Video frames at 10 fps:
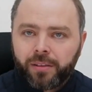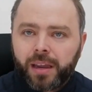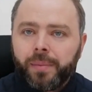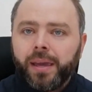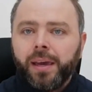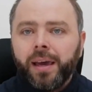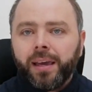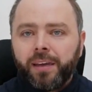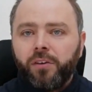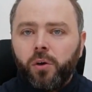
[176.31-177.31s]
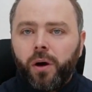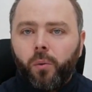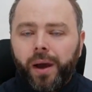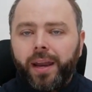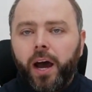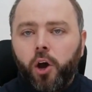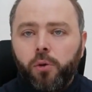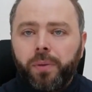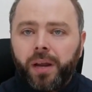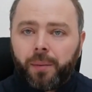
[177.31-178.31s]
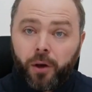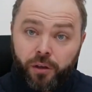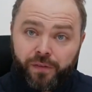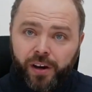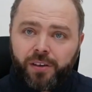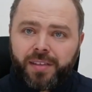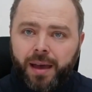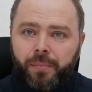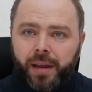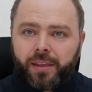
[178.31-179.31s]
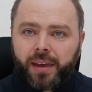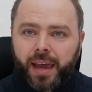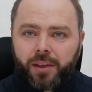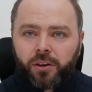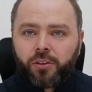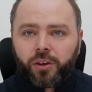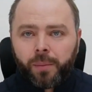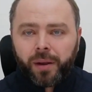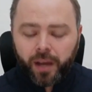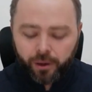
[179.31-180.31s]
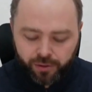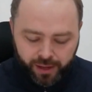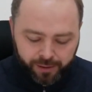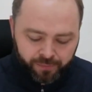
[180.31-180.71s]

So let me give you a way to open up those first 10 minutes. Okay, so it's a couple of notes here.